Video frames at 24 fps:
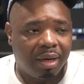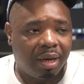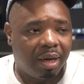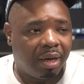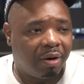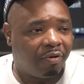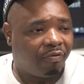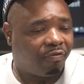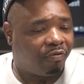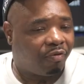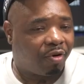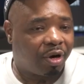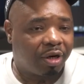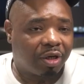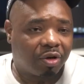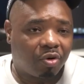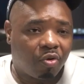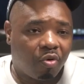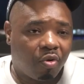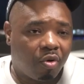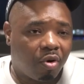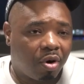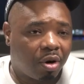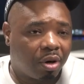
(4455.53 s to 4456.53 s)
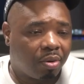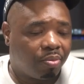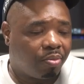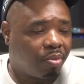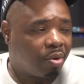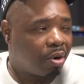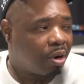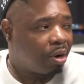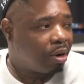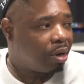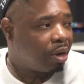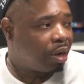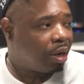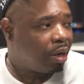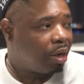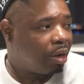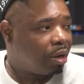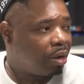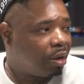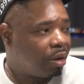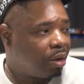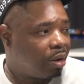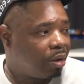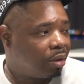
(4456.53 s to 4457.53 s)
In the French Quarter, bro. And,
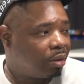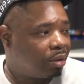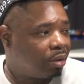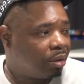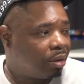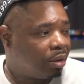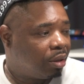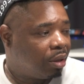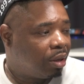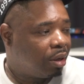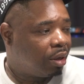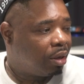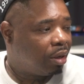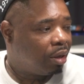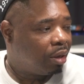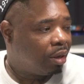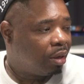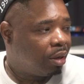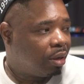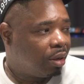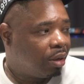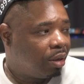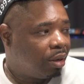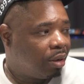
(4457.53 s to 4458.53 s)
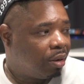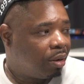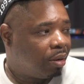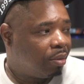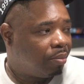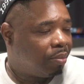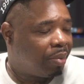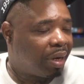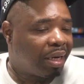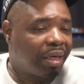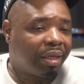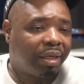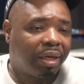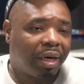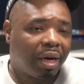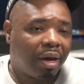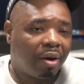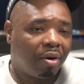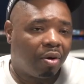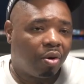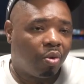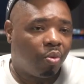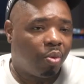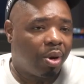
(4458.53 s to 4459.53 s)
uh, basically
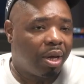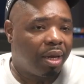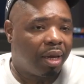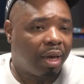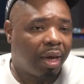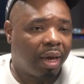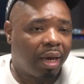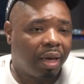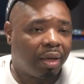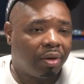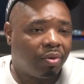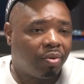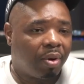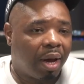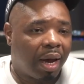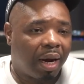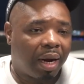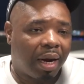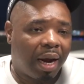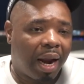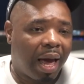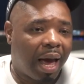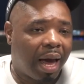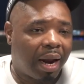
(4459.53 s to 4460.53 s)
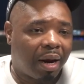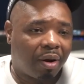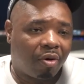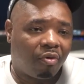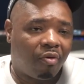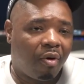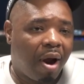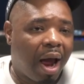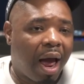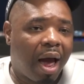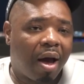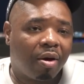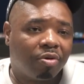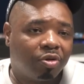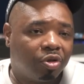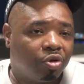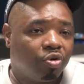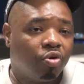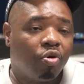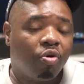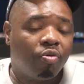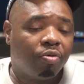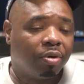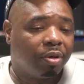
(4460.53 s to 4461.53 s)
on the weekend, you got a lot of crowd,
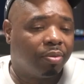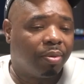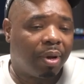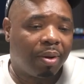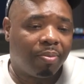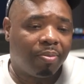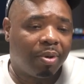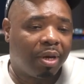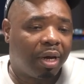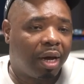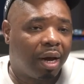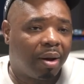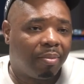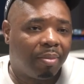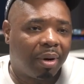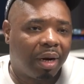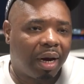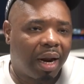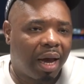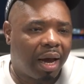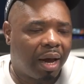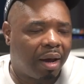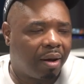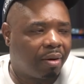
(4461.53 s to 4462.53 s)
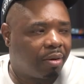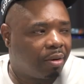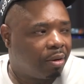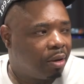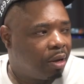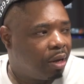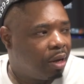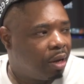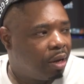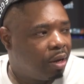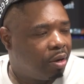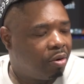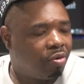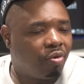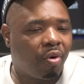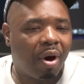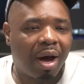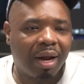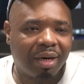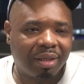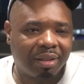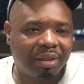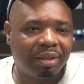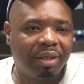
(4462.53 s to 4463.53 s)
tourists that be coming now. You know
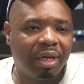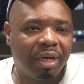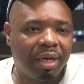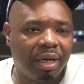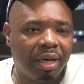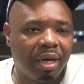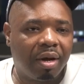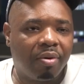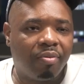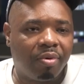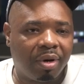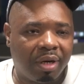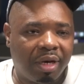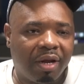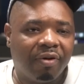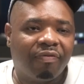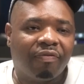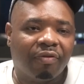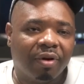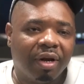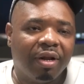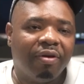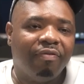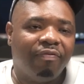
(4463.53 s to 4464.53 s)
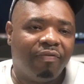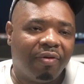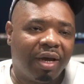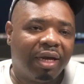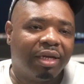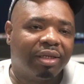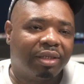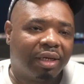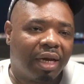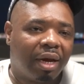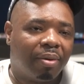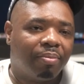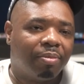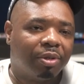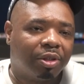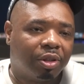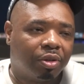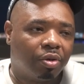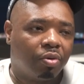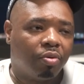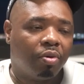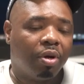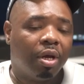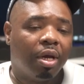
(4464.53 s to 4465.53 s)
how the city there with different events coming,
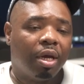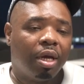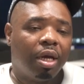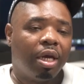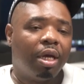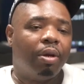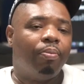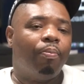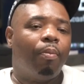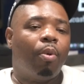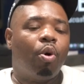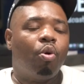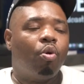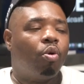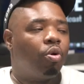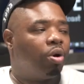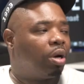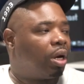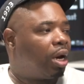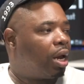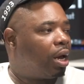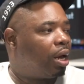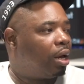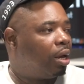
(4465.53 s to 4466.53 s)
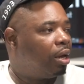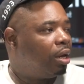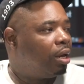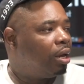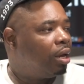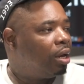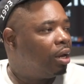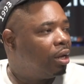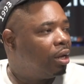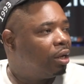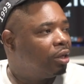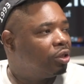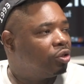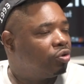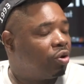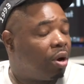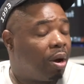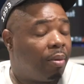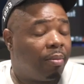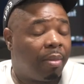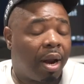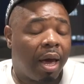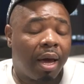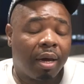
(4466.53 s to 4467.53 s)
so it's more or not. So
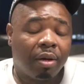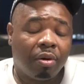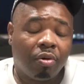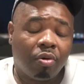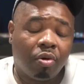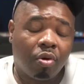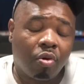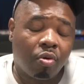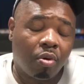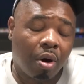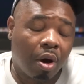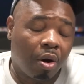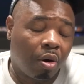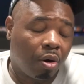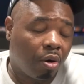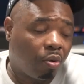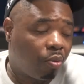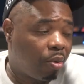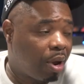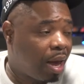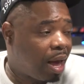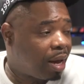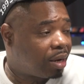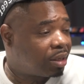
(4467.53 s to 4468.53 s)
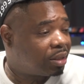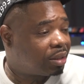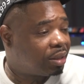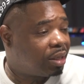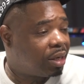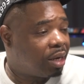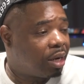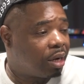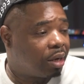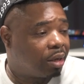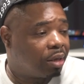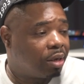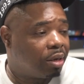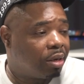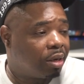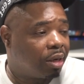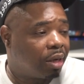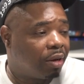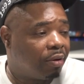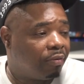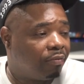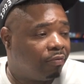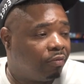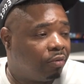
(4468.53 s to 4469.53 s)
I'm like, you know, the only way I can still cook
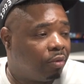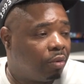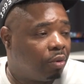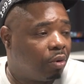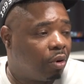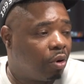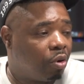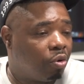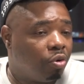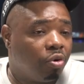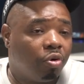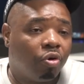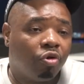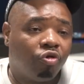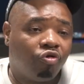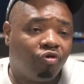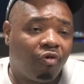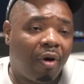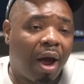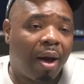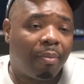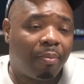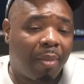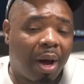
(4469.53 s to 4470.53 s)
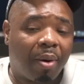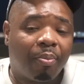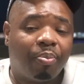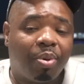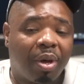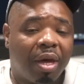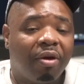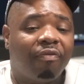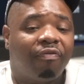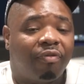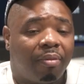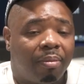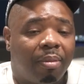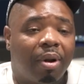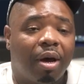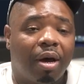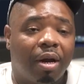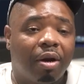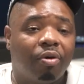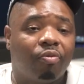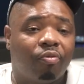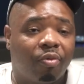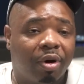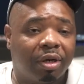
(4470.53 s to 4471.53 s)
it, know, you could drop my pay from the
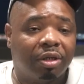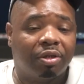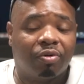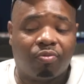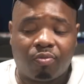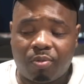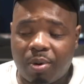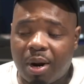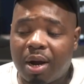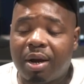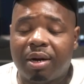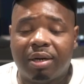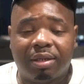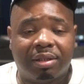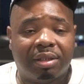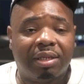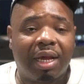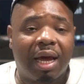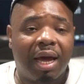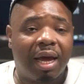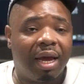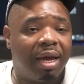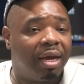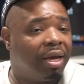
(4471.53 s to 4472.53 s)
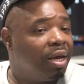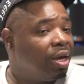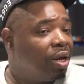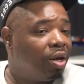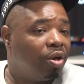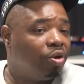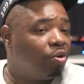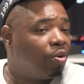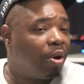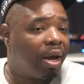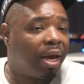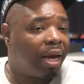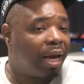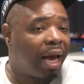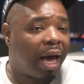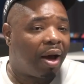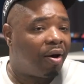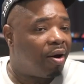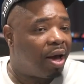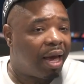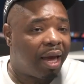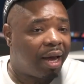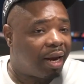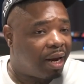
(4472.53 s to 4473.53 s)
other restaurant. I understand you ain't gonna
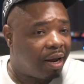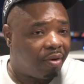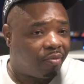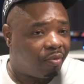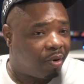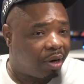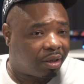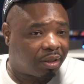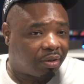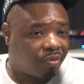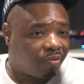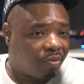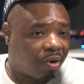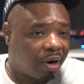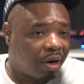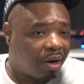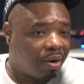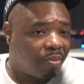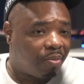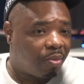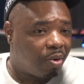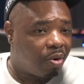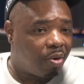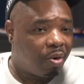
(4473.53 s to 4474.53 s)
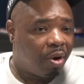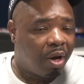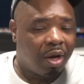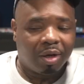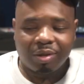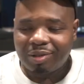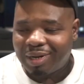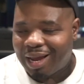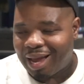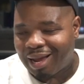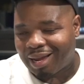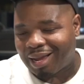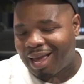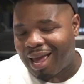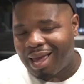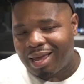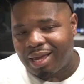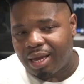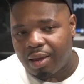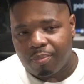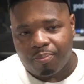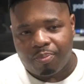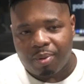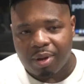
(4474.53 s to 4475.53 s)
have that restaurant no more, so I
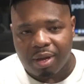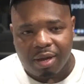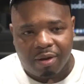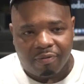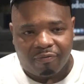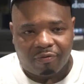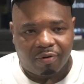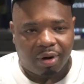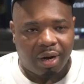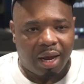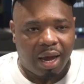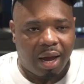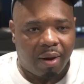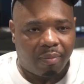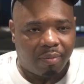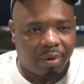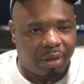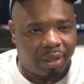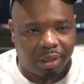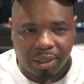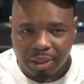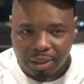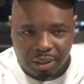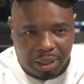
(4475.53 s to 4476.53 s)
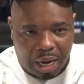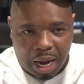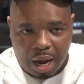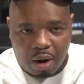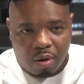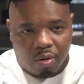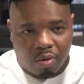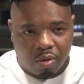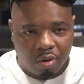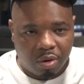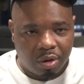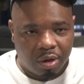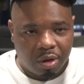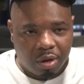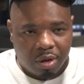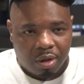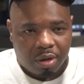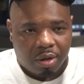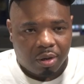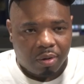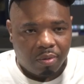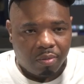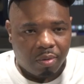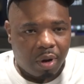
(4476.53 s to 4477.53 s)
can't get paid for that. We don't. gone,
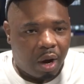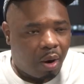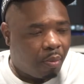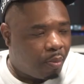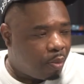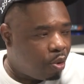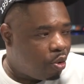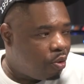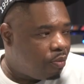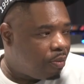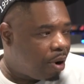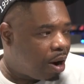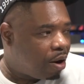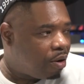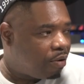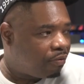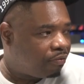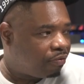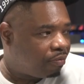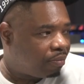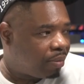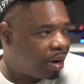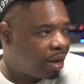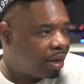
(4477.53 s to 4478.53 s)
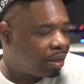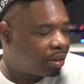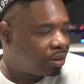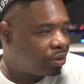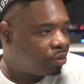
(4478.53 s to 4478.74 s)
I'm gonna move on from there.